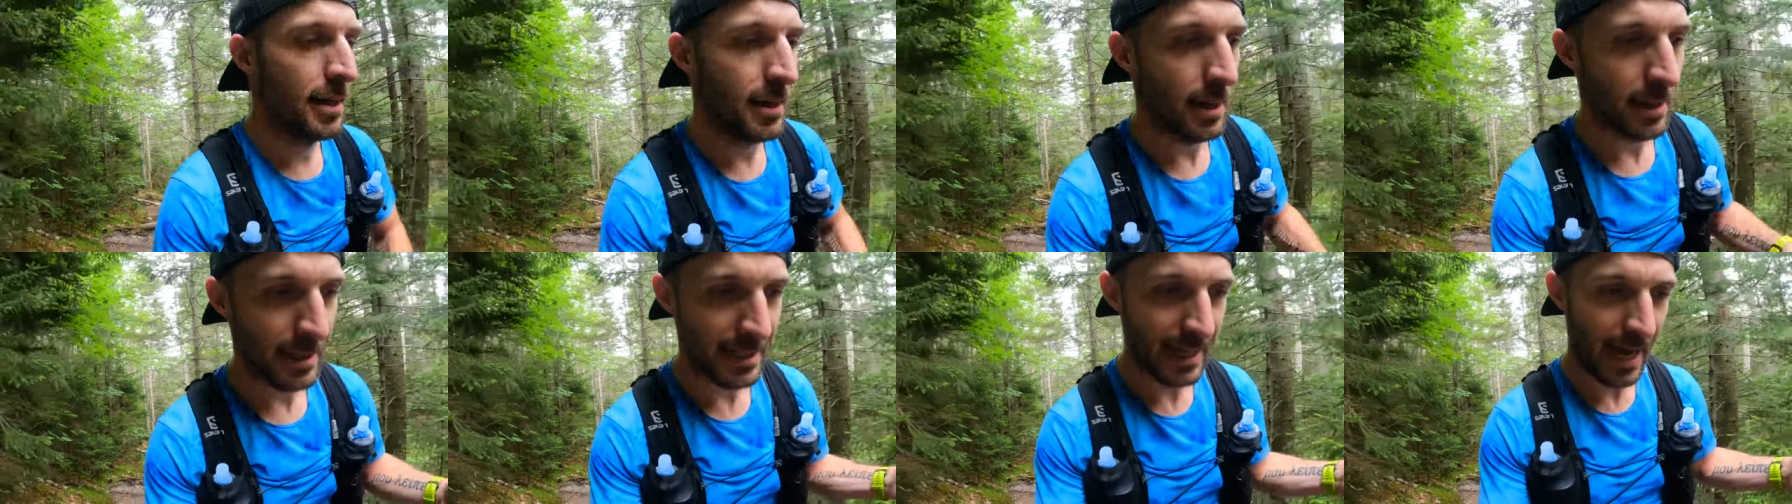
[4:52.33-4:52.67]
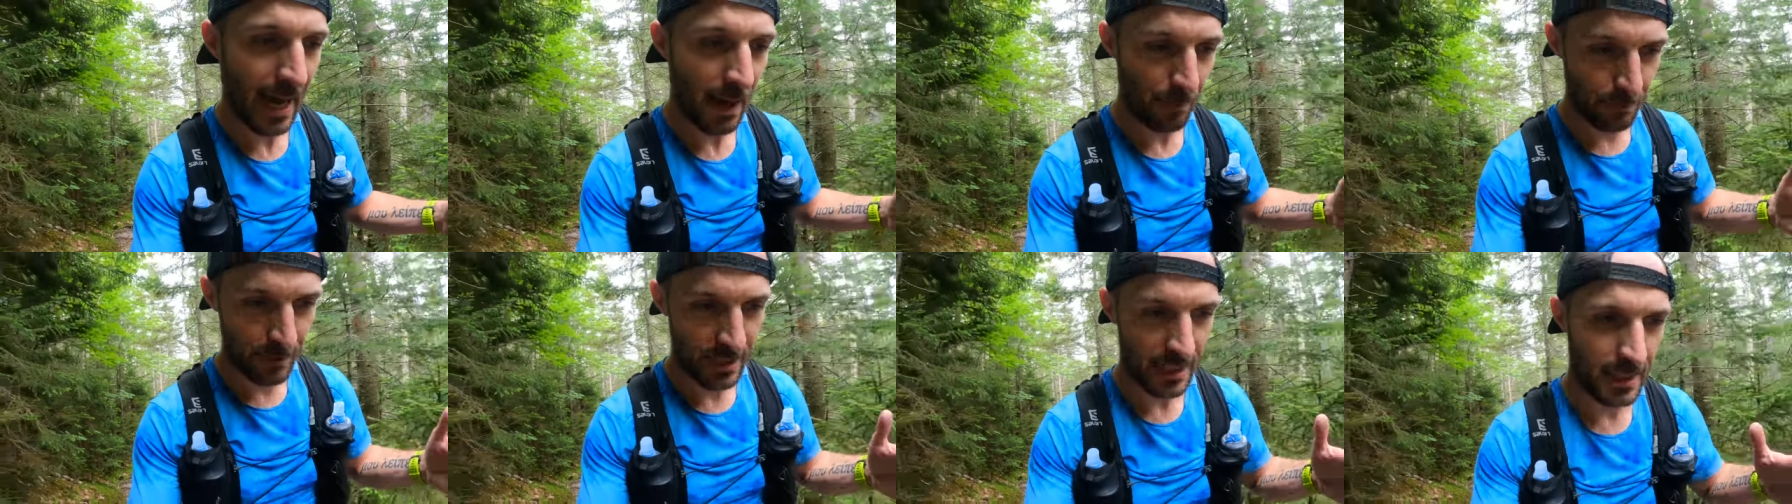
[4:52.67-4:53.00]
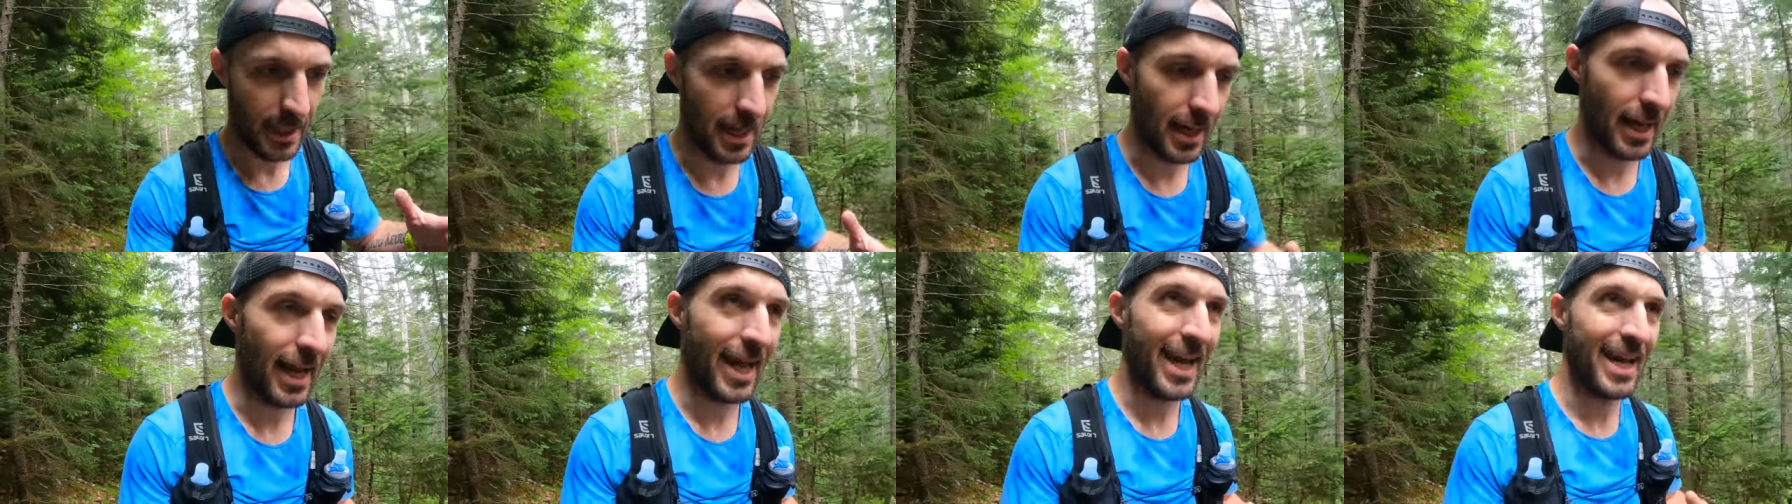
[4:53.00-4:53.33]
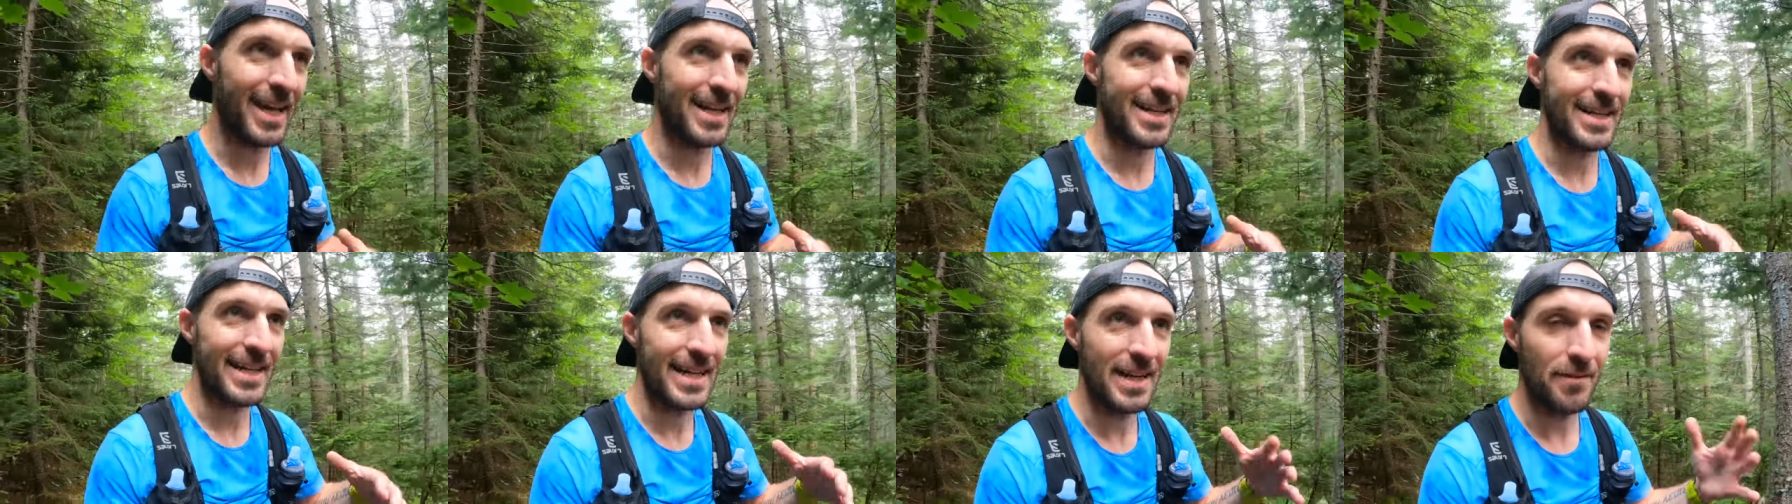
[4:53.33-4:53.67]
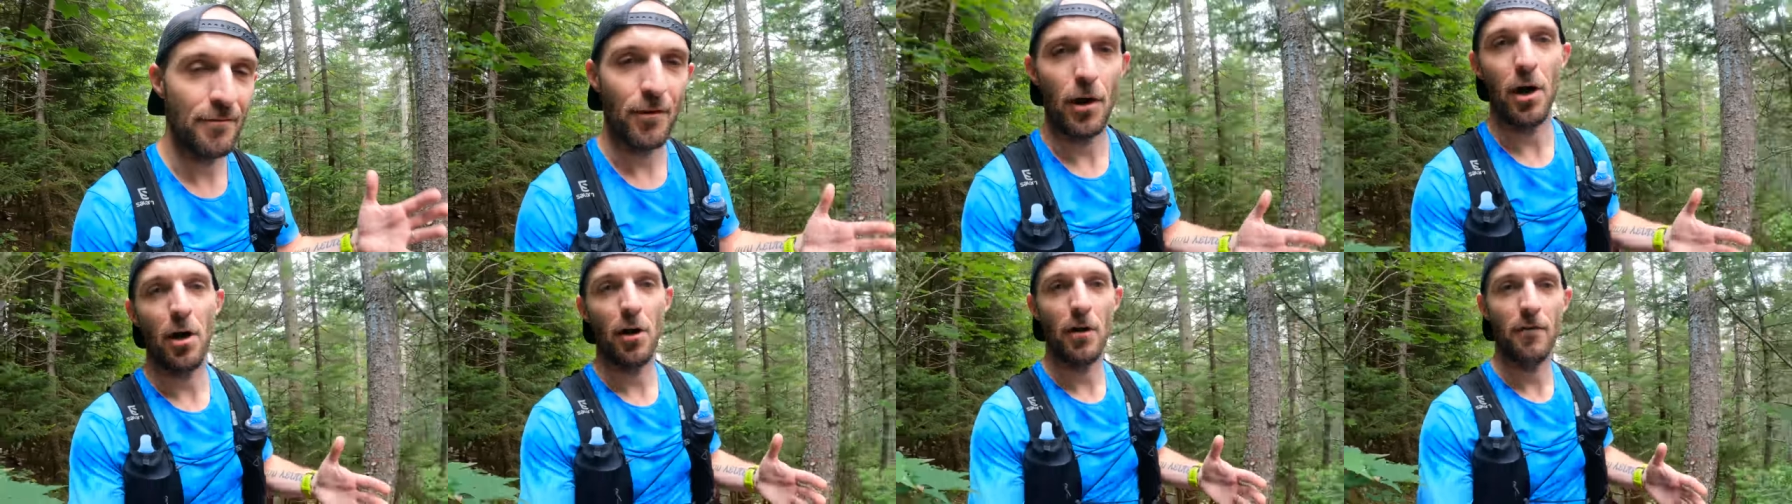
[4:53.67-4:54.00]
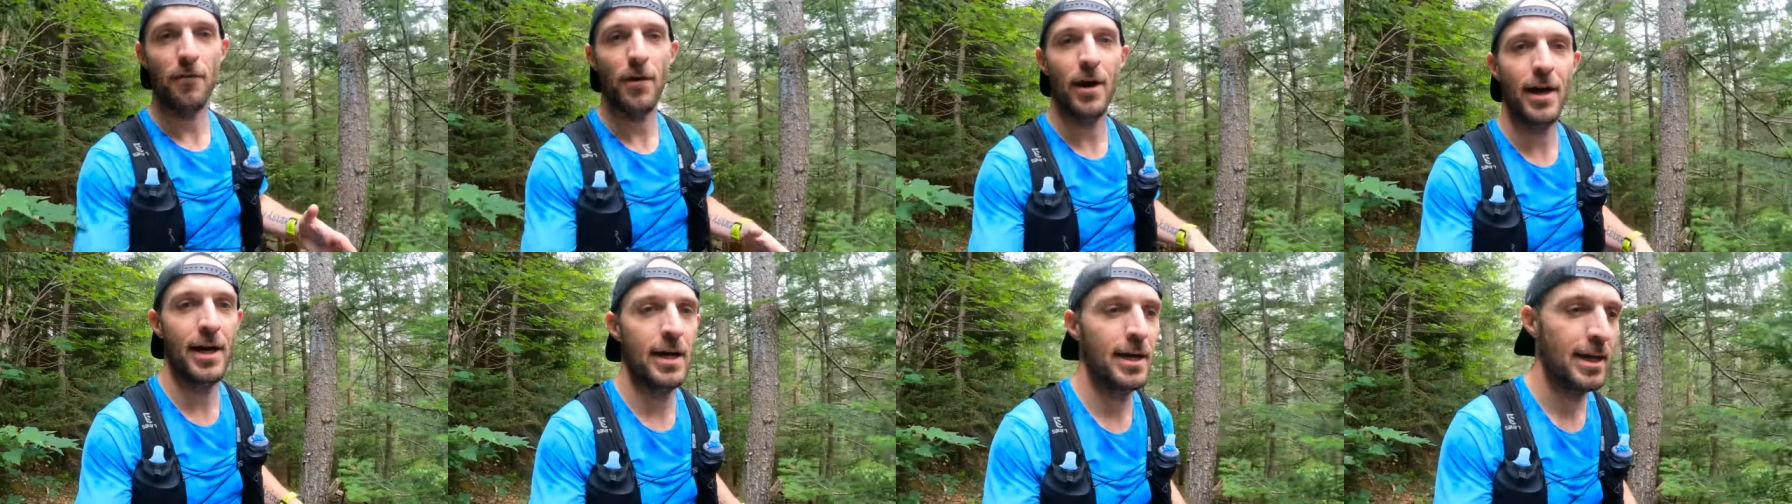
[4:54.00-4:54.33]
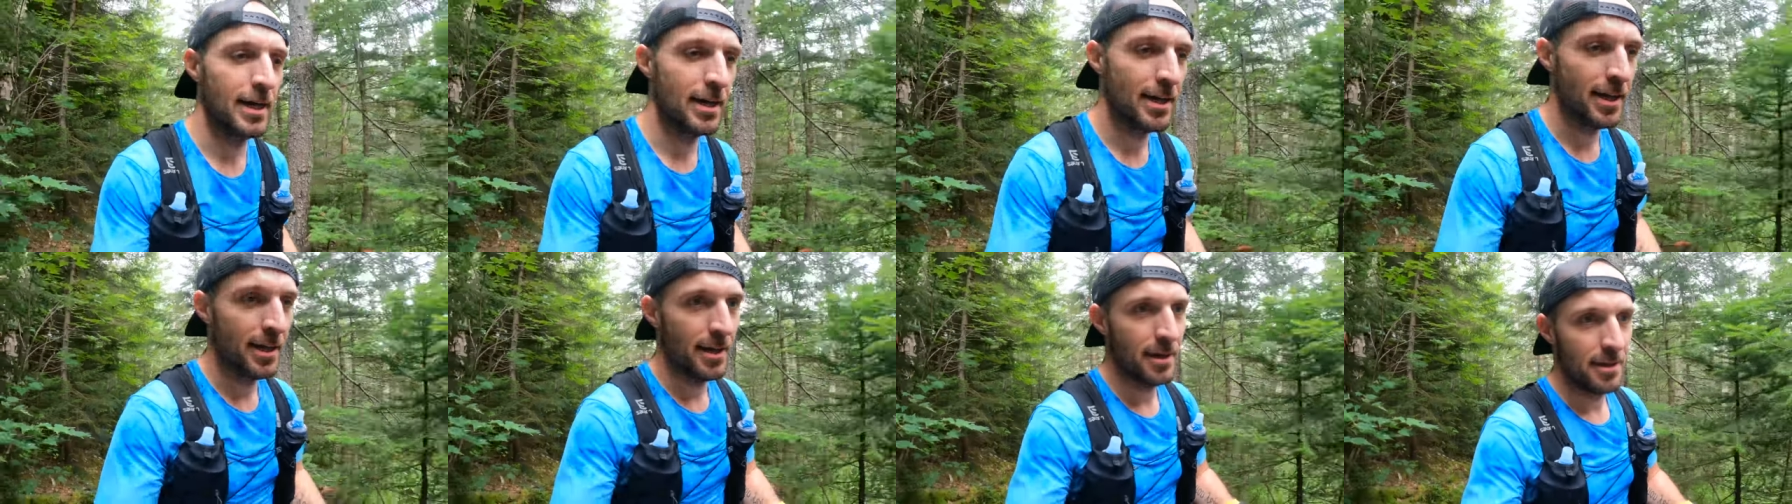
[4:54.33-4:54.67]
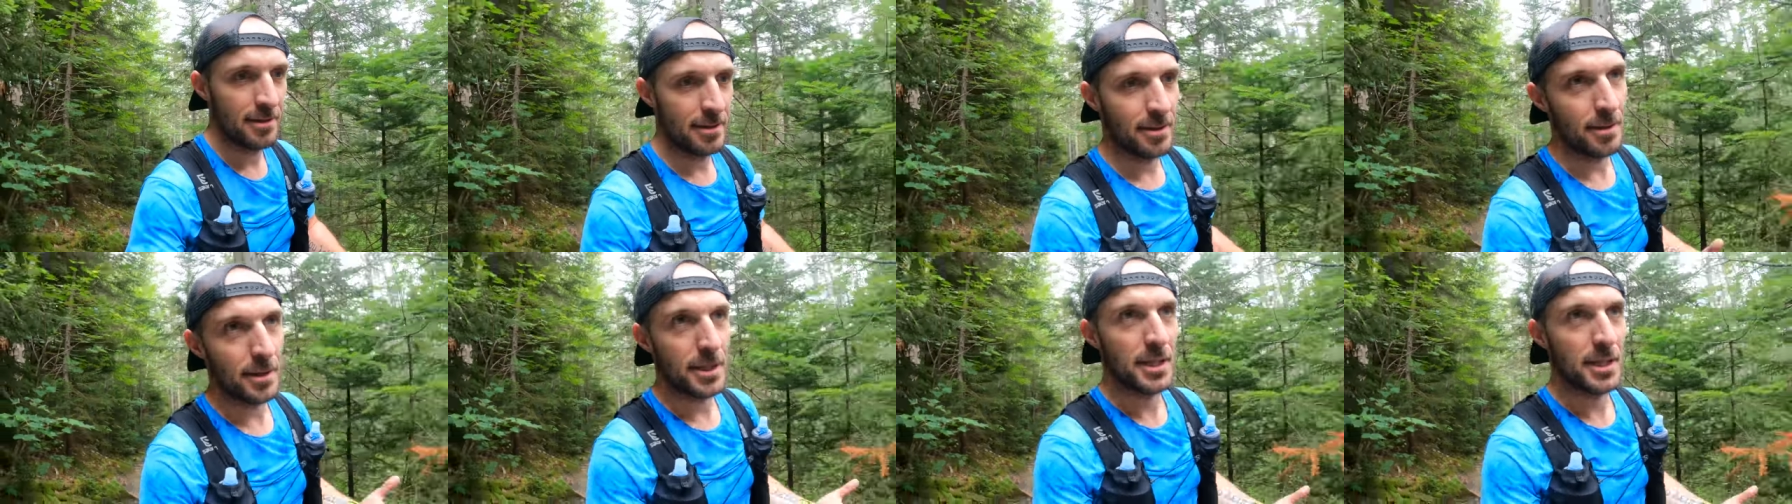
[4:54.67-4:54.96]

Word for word: Adapt and evolve to the